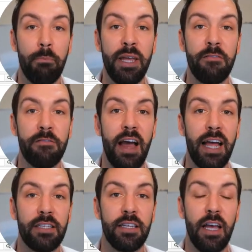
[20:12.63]
big
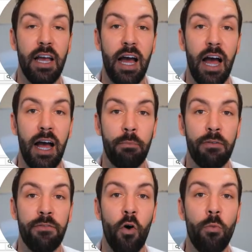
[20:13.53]
fat
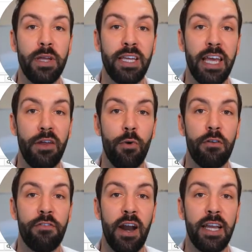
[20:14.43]
performing
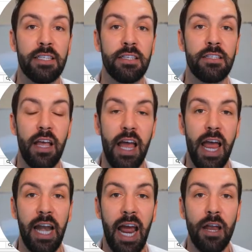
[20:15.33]
keyword phrases,
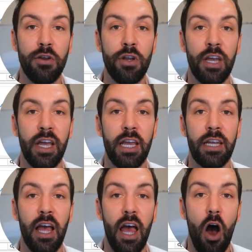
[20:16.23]
and how you
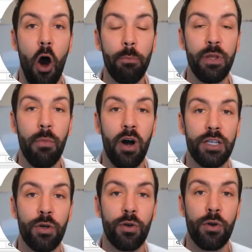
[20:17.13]
can
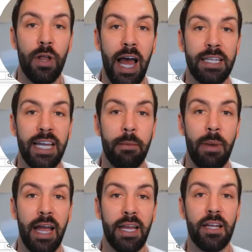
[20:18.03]
optimize your Google Ads
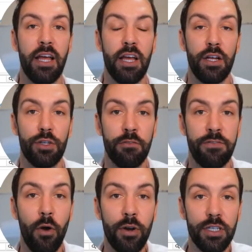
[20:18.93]
campaign to
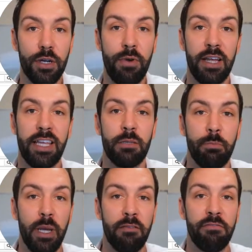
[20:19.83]
focus around these
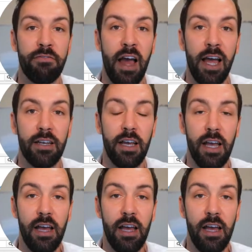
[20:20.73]
big fat